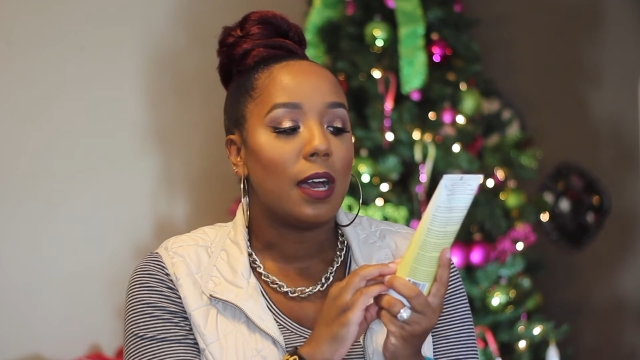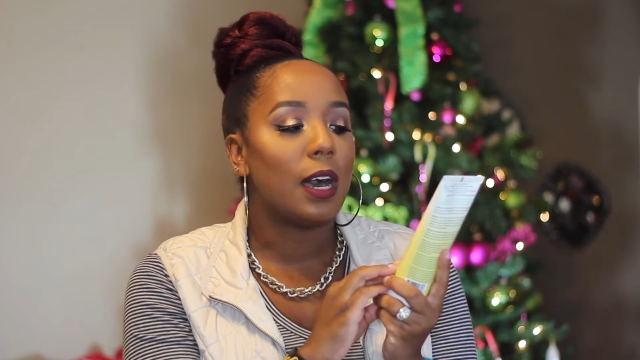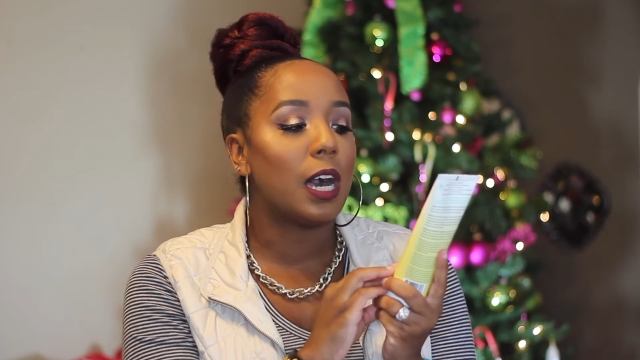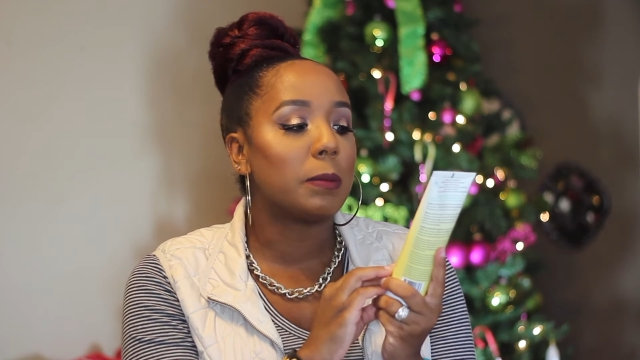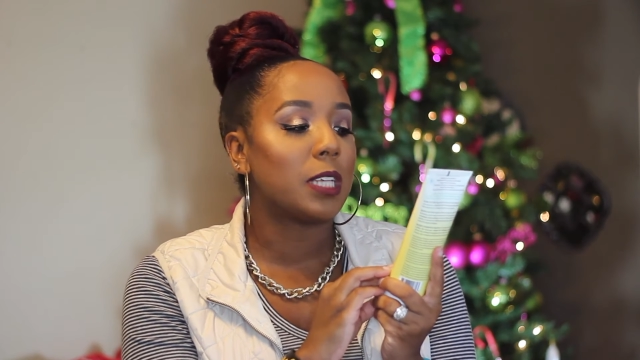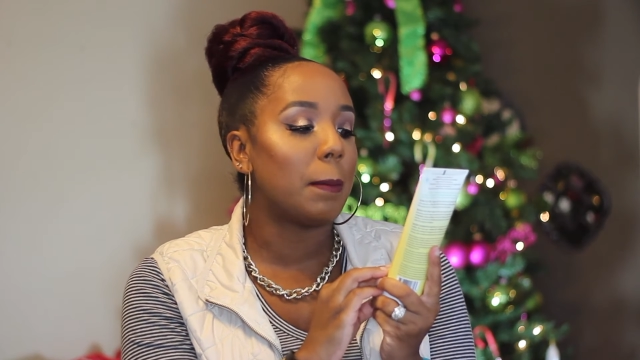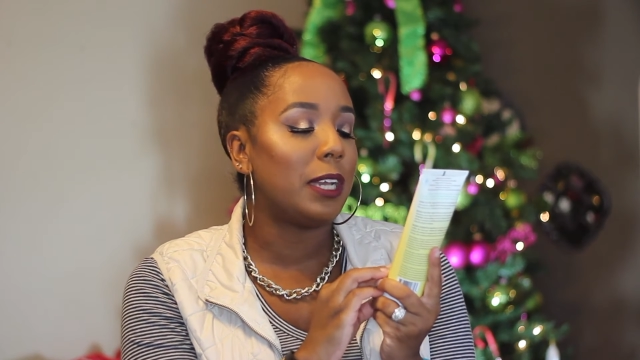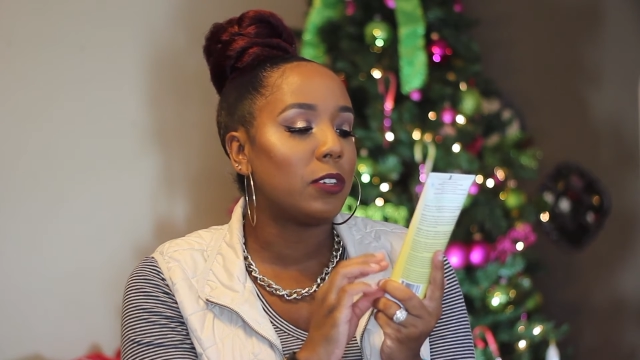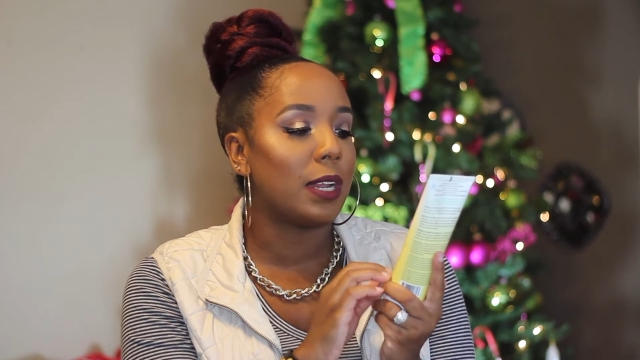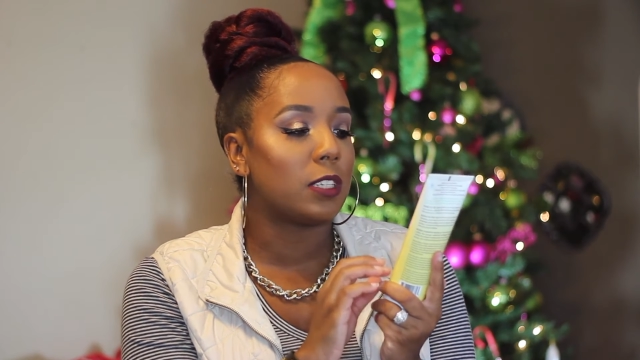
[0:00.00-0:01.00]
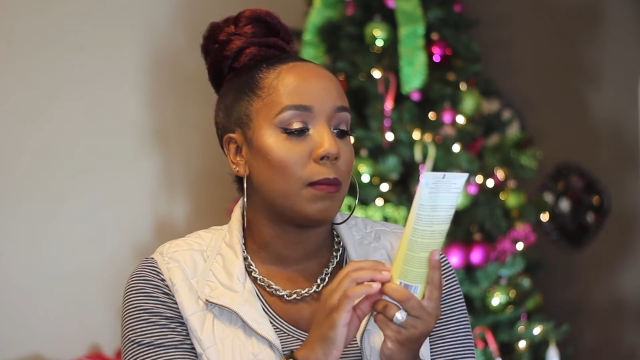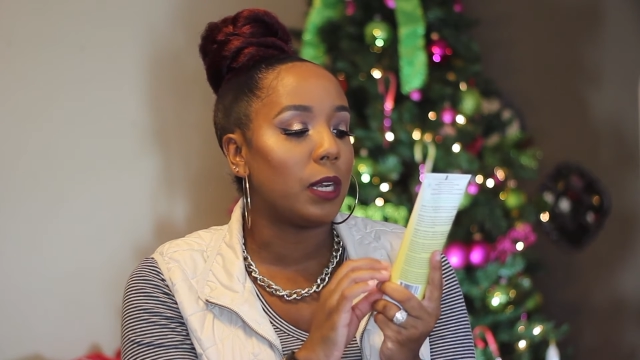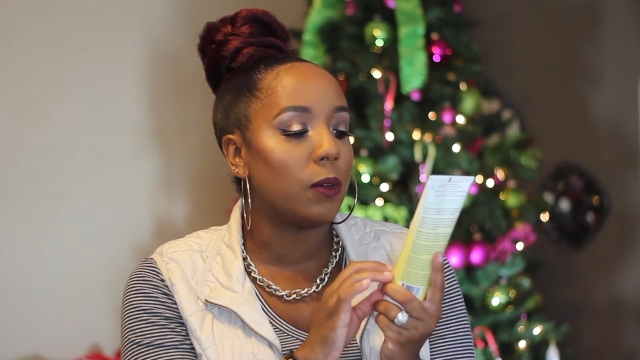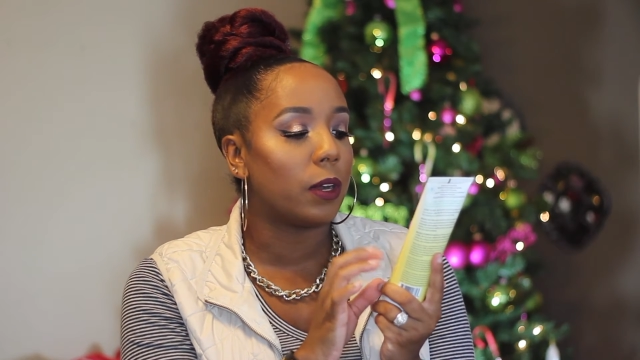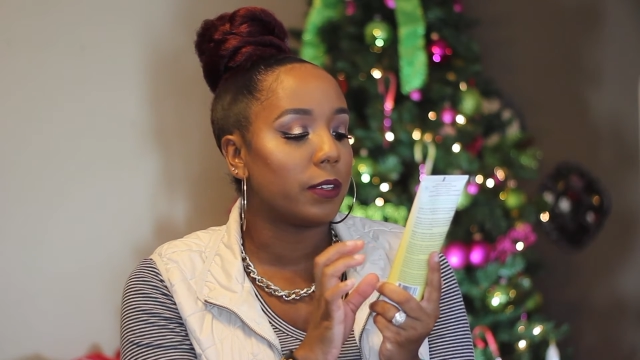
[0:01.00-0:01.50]
Um, so I may try this on
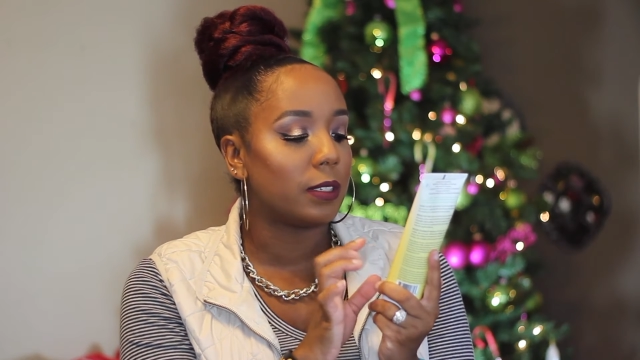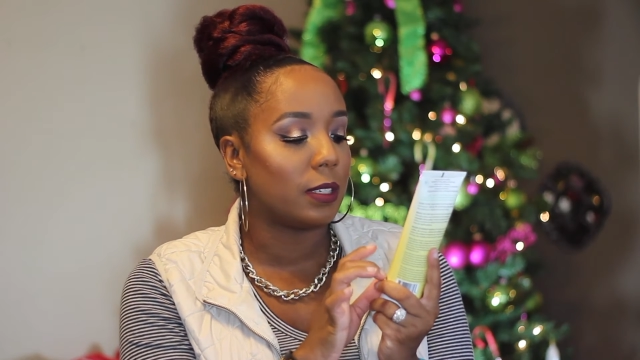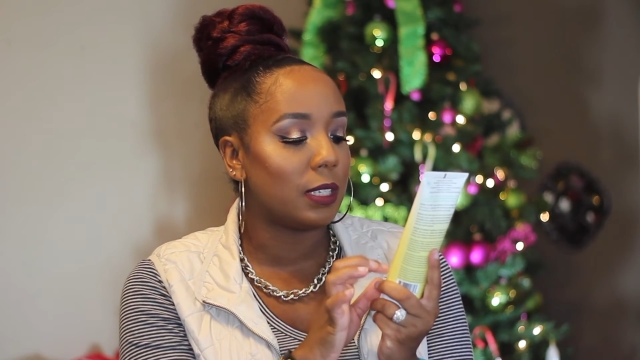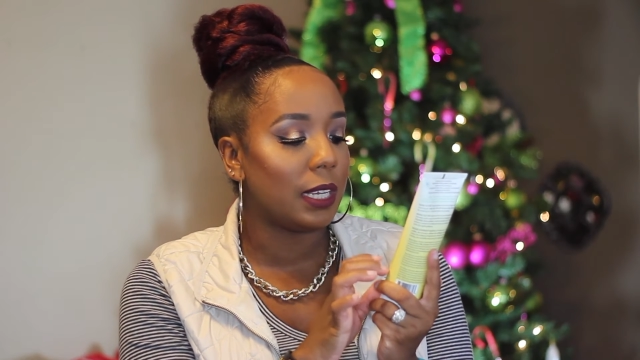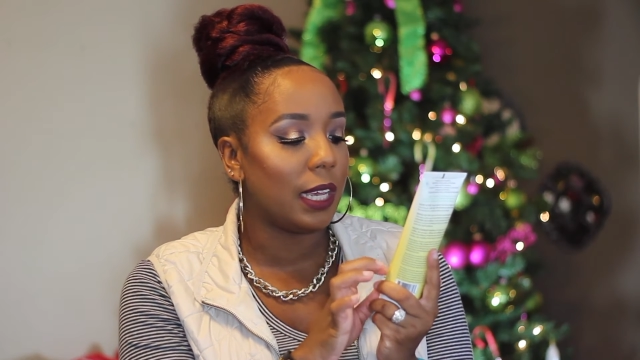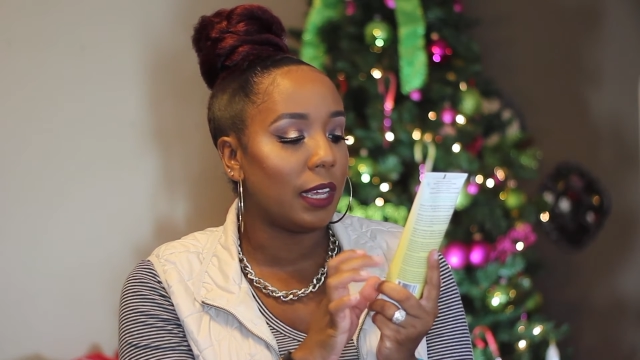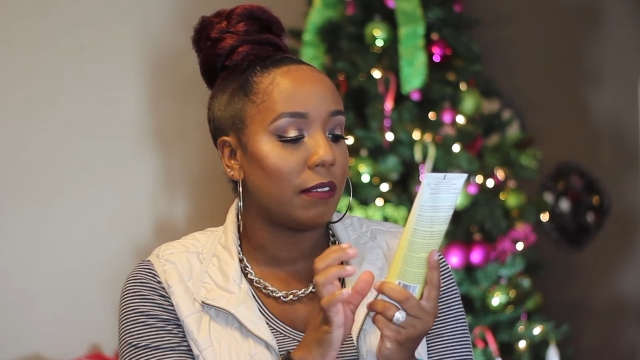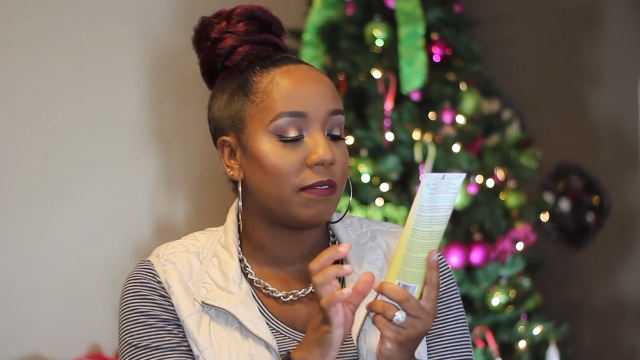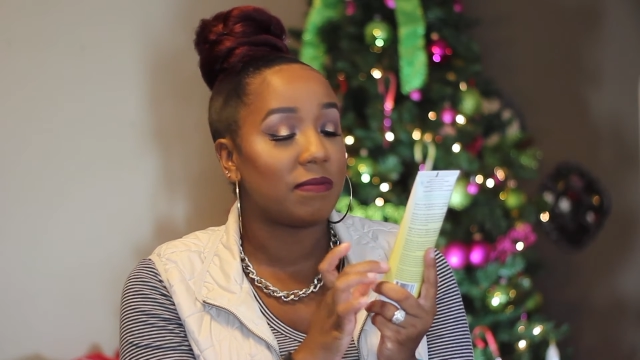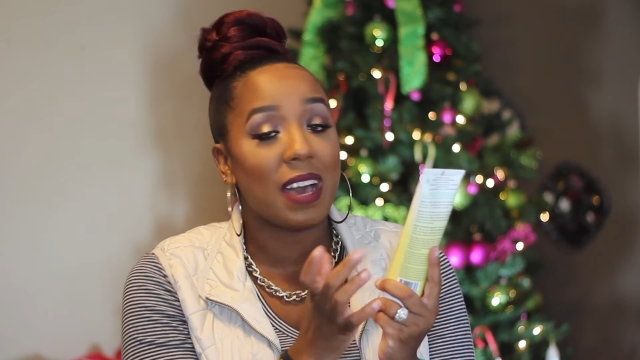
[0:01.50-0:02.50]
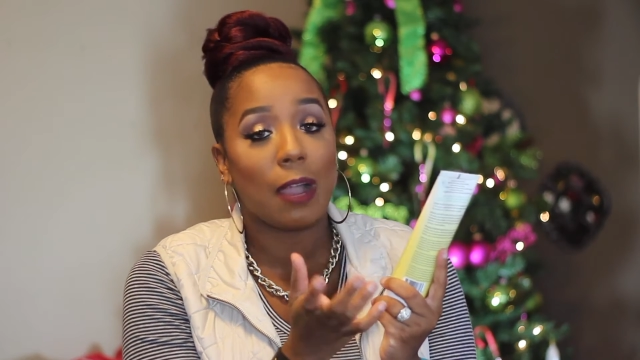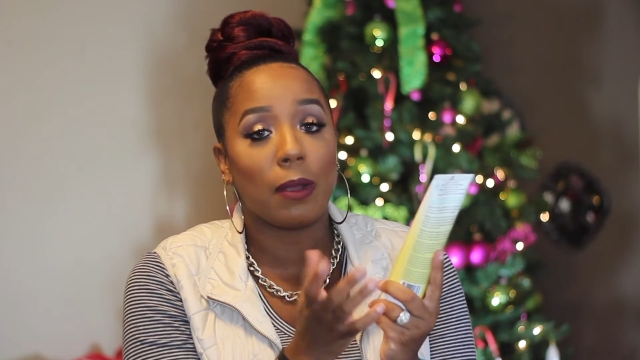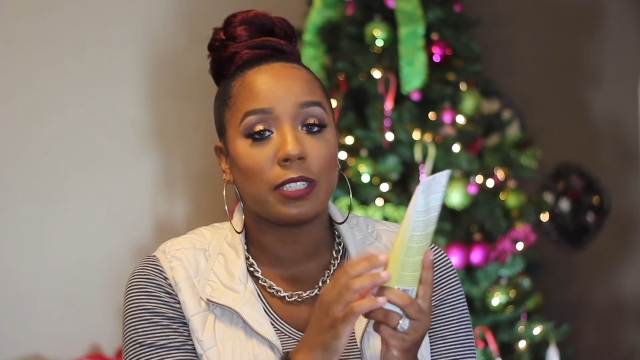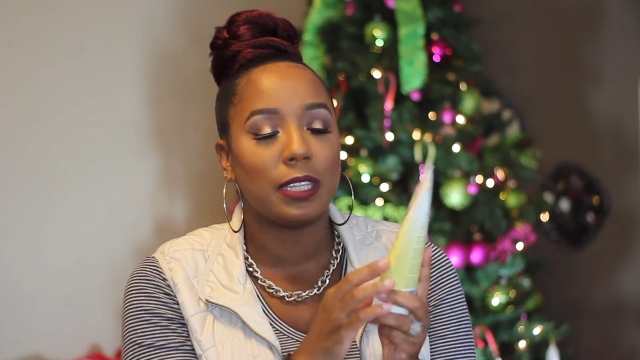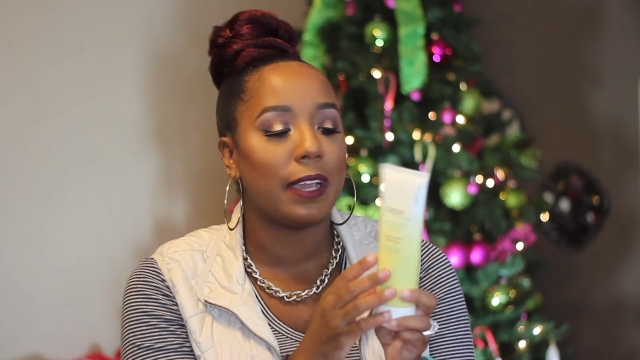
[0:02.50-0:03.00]
my daughters to see if how it
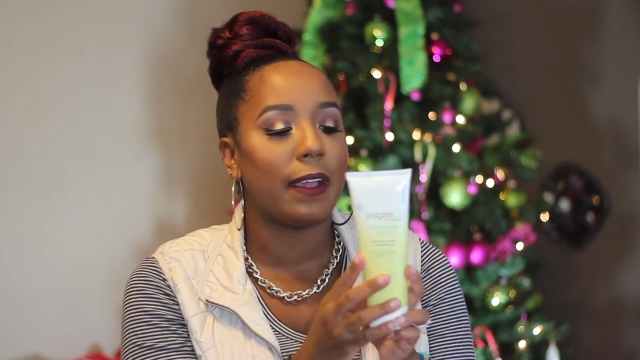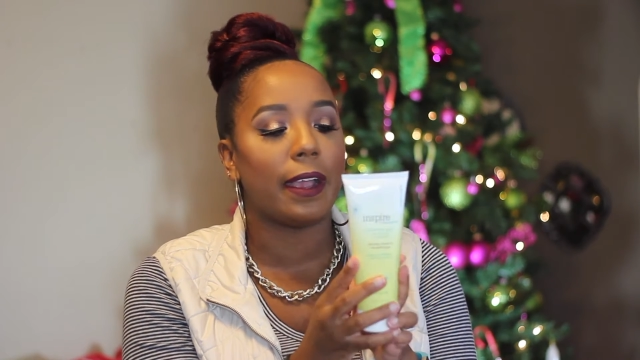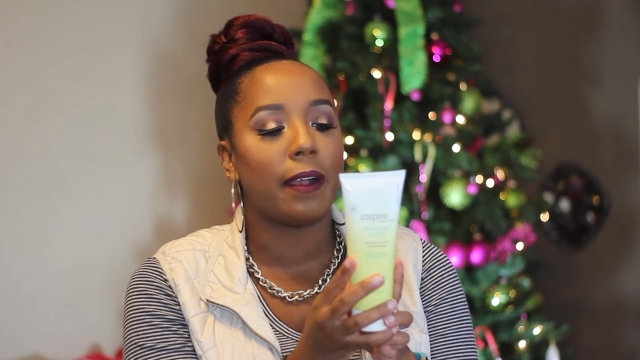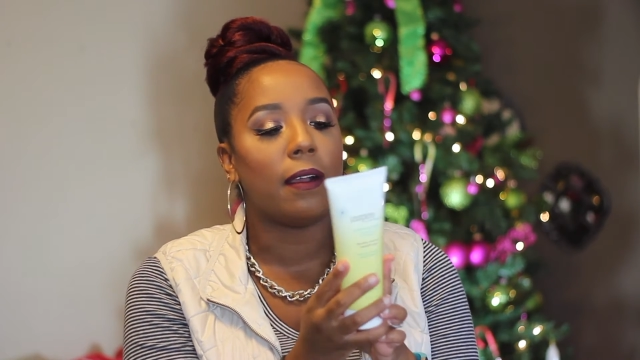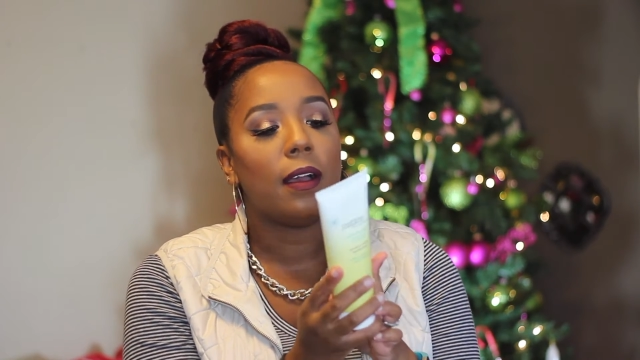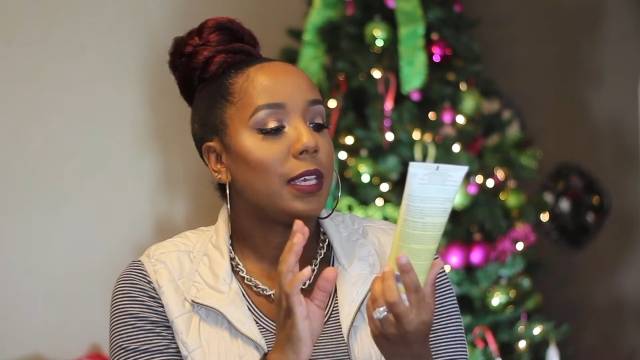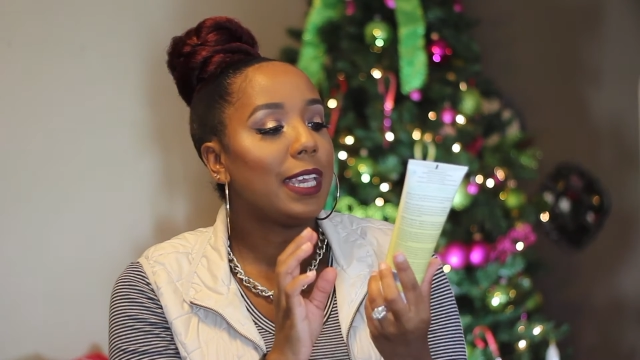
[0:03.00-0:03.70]
works in their hair.